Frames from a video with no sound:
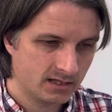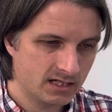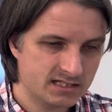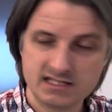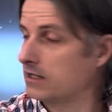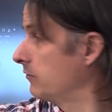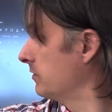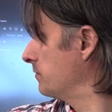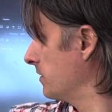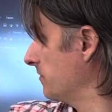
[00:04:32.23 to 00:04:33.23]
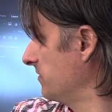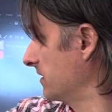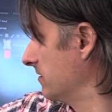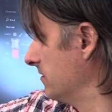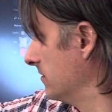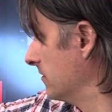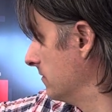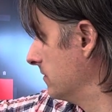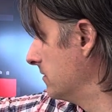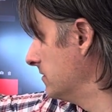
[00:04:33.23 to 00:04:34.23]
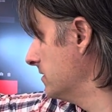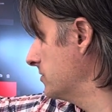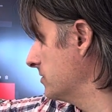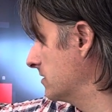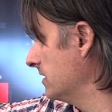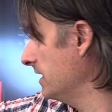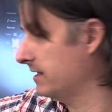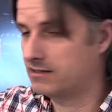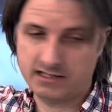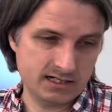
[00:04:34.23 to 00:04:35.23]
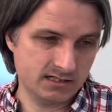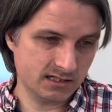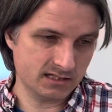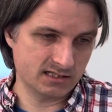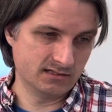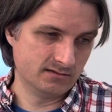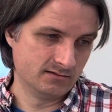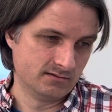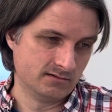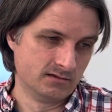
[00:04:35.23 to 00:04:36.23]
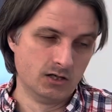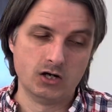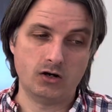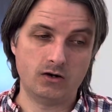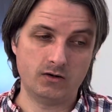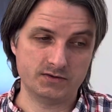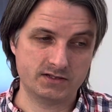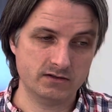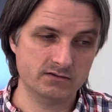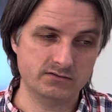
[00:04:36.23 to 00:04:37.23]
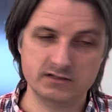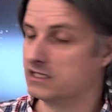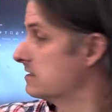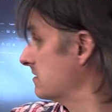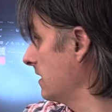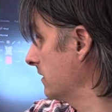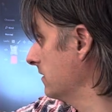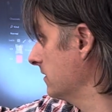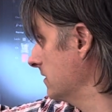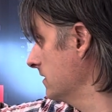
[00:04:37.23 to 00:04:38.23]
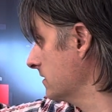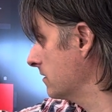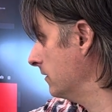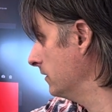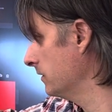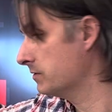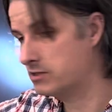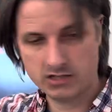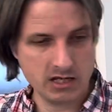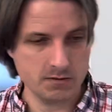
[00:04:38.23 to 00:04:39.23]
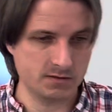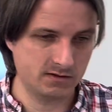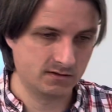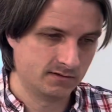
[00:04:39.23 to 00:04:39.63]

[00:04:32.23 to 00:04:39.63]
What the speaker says: It's not always perfect. This should connect, and it doesn't. Also, it's not gonna connect to closed shapes.